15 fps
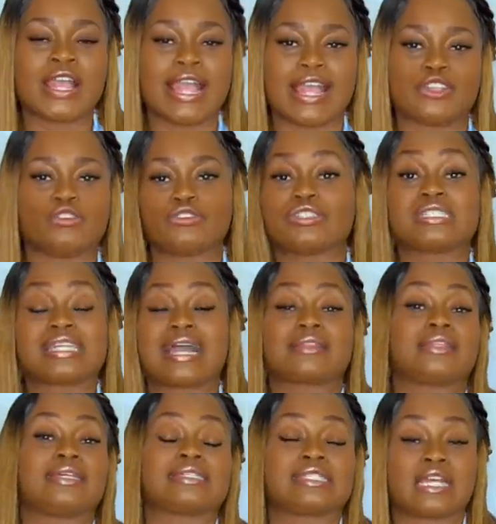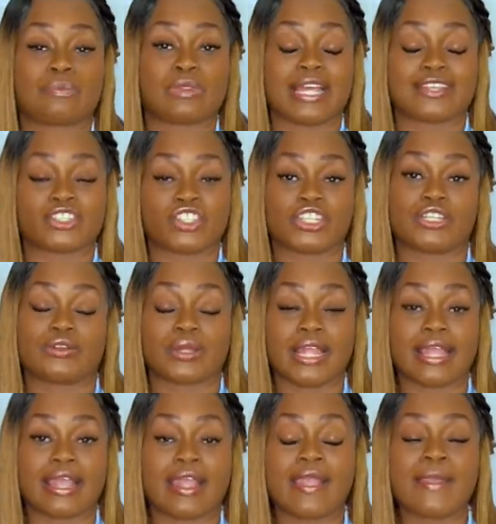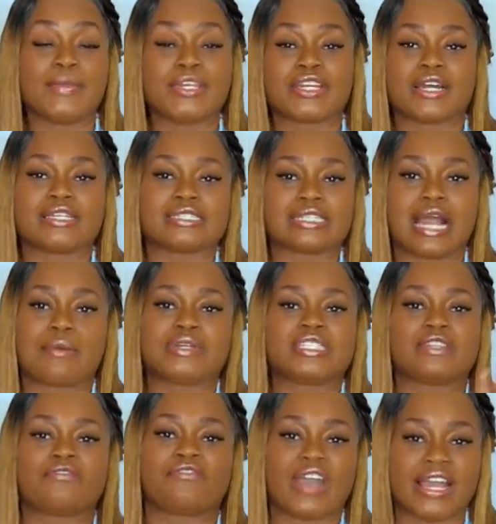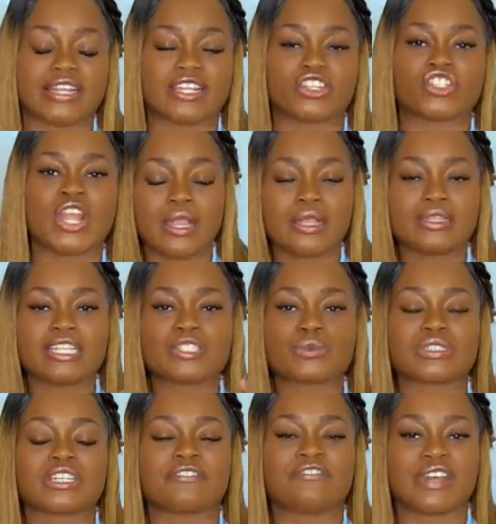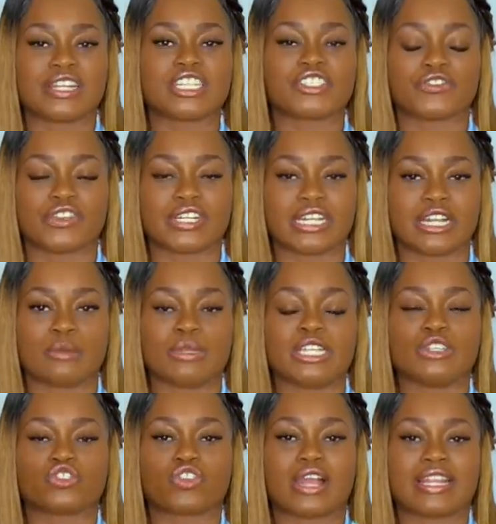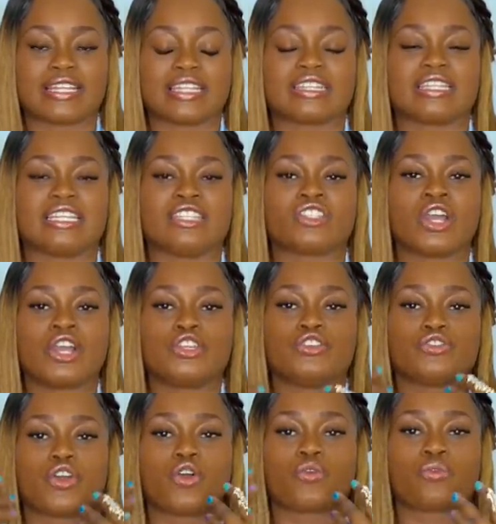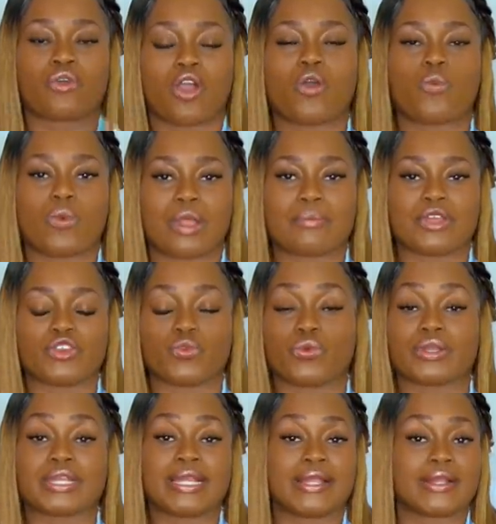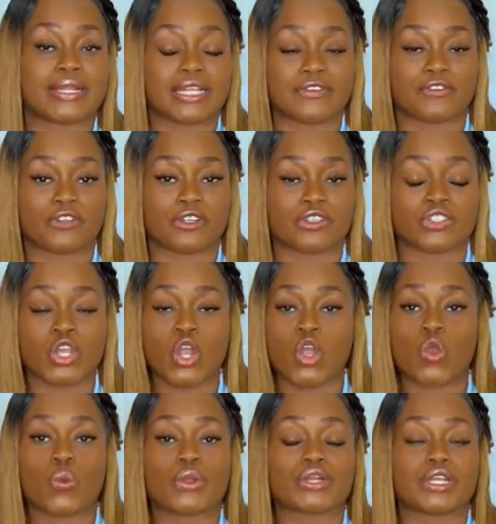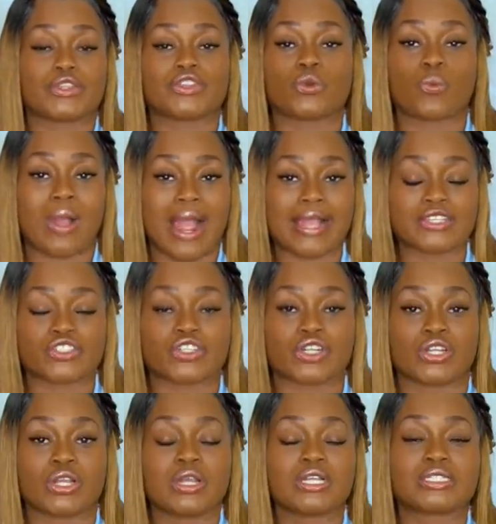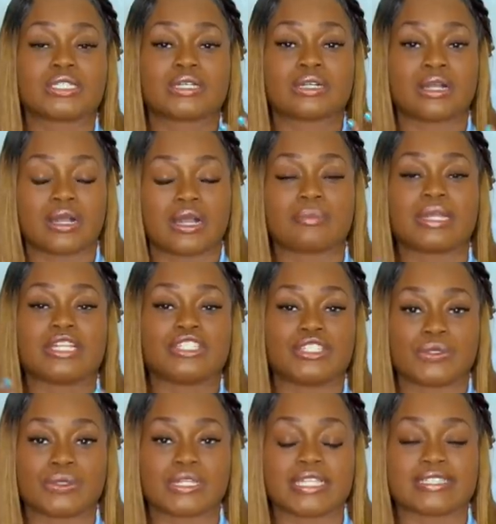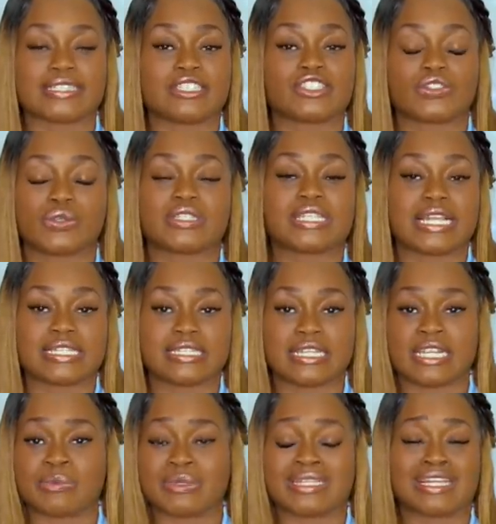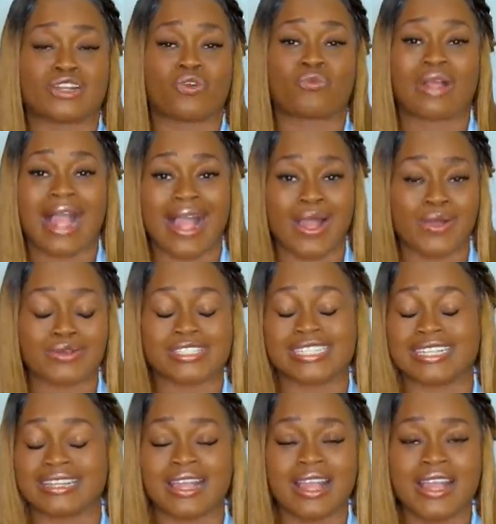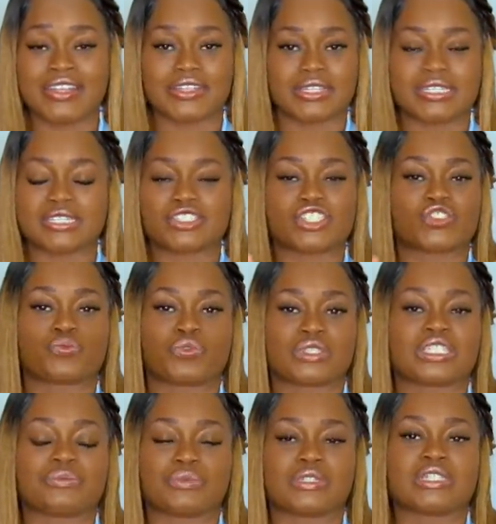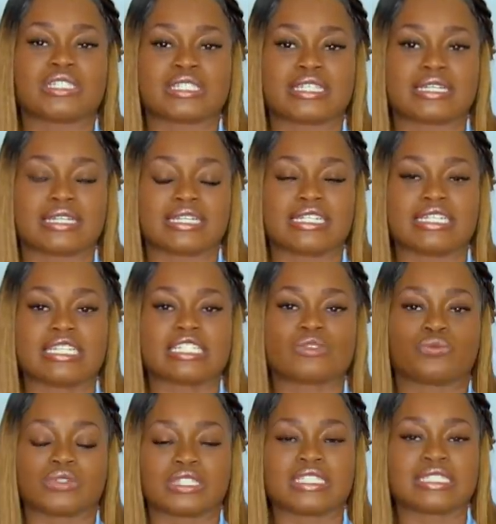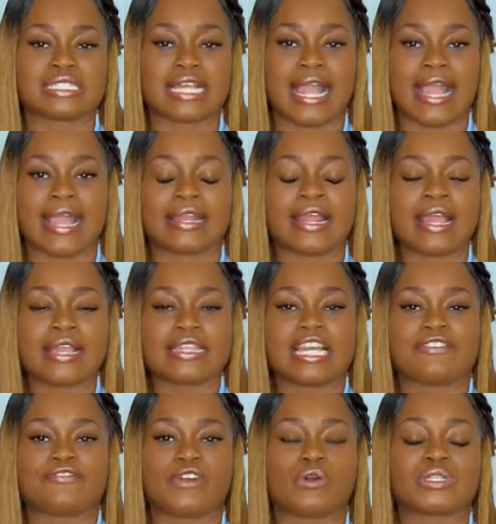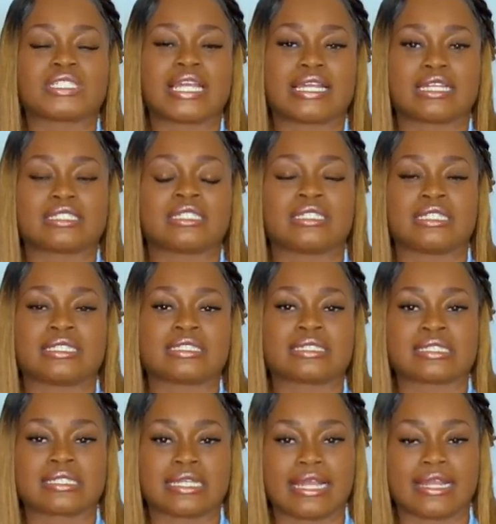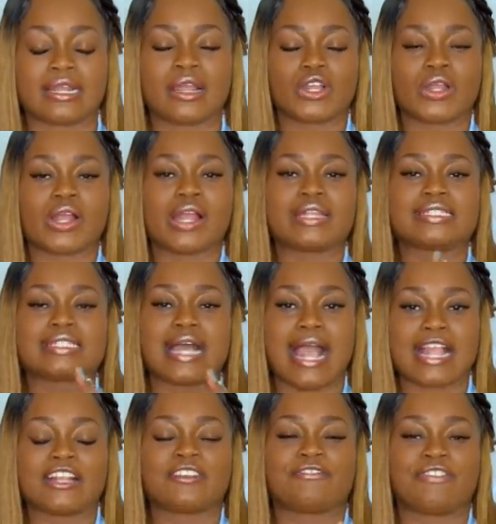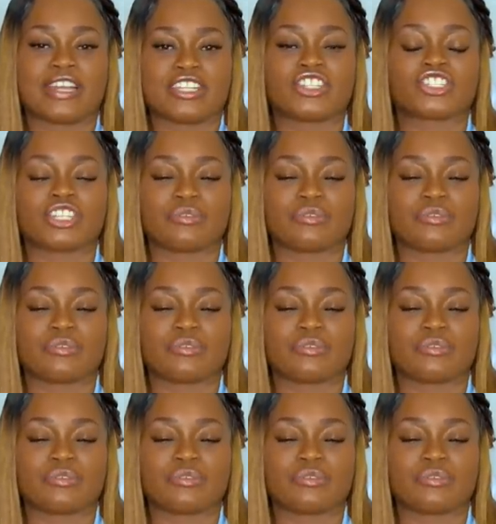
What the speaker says: And you just have to accept that shit, okay? Because now it's a fetish. This was a fetish for him, and he's trying to get these, you know, grown women who were caregivers, who were none the wiser, to come and do this. And as soon as they did, he would get aroused. And, you know, this is just really, really sickening, and it's really sad that folks take it to this extent. There are entire fetish